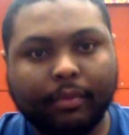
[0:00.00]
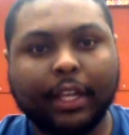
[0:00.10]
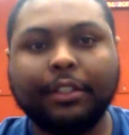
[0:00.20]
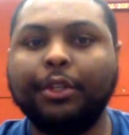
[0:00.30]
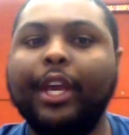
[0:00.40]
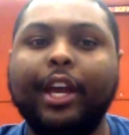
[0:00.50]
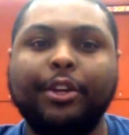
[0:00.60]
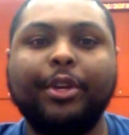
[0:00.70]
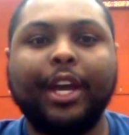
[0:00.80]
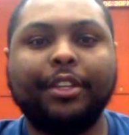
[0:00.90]
So yeah, and you
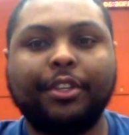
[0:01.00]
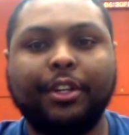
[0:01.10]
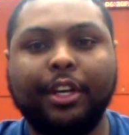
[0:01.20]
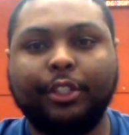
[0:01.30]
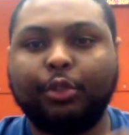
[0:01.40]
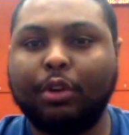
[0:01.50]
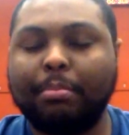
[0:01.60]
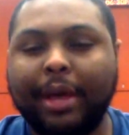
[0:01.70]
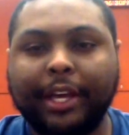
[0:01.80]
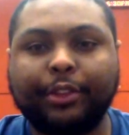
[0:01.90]
guys can scrub
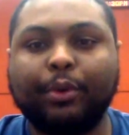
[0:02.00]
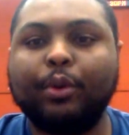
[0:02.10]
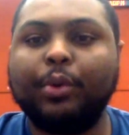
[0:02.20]
back through